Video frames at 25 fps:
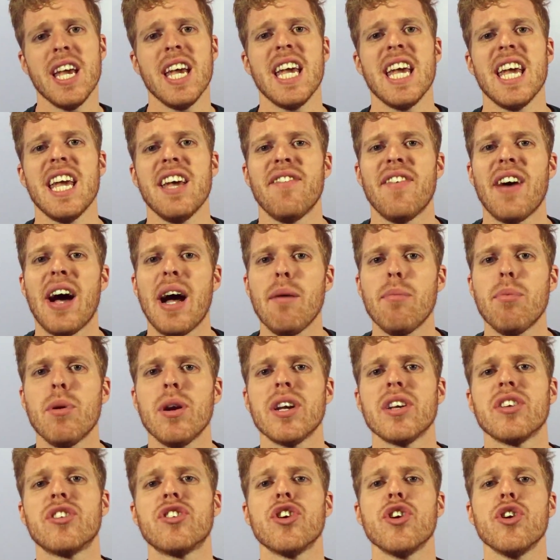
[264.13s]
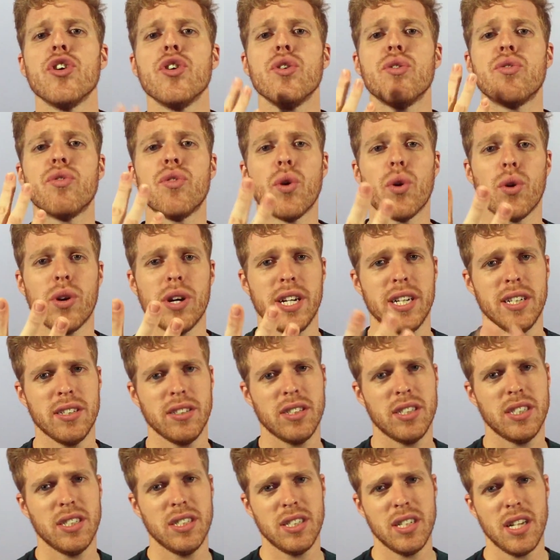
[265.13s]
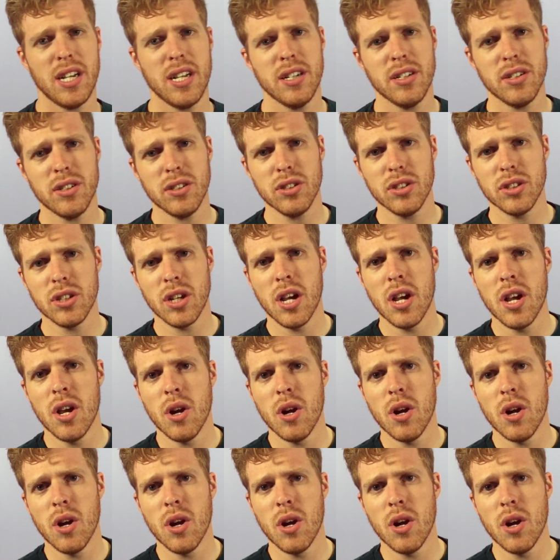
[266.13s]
If I bring 2 4-ounce containers,